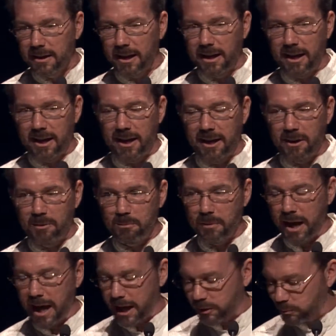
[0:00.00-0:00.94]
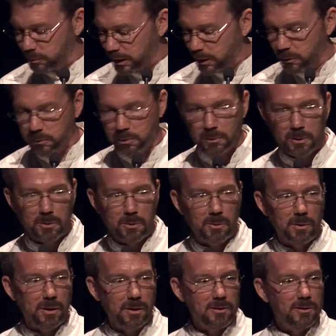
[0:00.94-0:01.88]
um, as we go through the
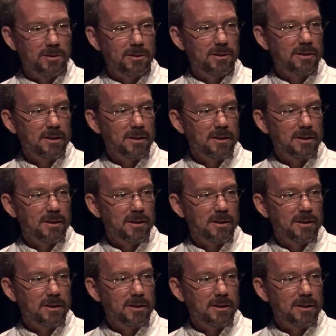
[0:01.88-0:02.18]
course.